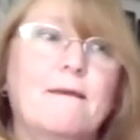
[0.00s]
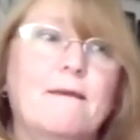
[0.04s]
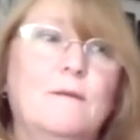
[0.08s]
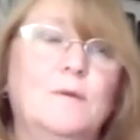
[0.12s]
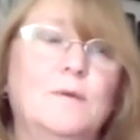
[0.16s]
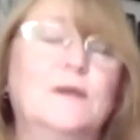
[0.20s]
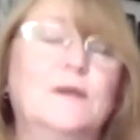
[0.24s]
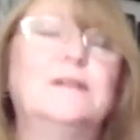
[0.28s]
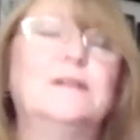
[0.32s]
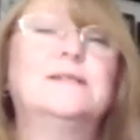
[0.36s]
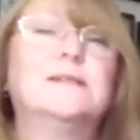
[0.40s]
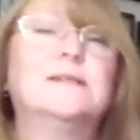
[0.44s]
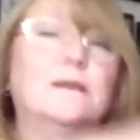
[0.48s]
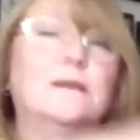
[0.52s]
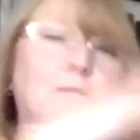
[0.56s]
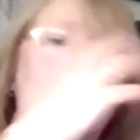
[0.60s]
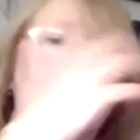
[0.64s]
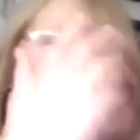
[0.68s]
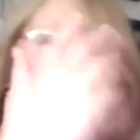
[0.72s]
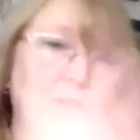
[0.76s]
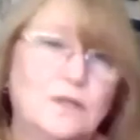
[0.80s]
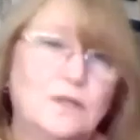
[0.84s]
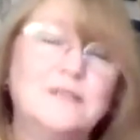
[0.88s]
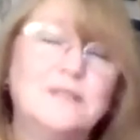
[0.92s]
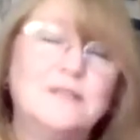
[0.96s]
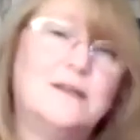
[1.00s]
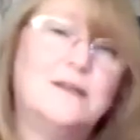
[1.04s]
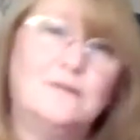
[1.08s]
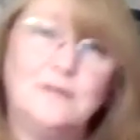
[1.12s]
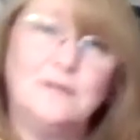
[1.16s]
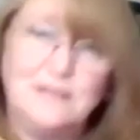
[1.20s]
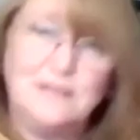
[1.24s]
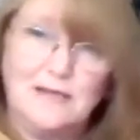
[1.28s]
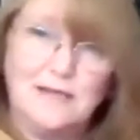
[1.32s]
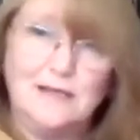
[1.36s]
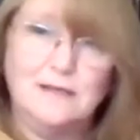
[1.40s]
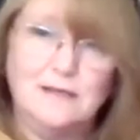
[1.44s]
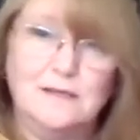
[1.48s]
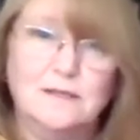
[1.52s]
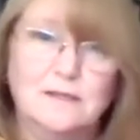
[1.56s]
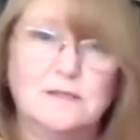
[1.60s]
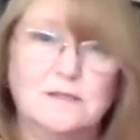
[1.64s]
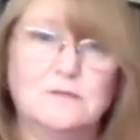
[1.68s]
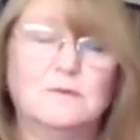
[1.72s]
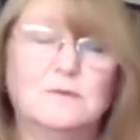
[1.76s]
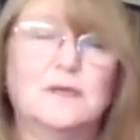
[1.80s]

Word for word: we can still monitor attendance.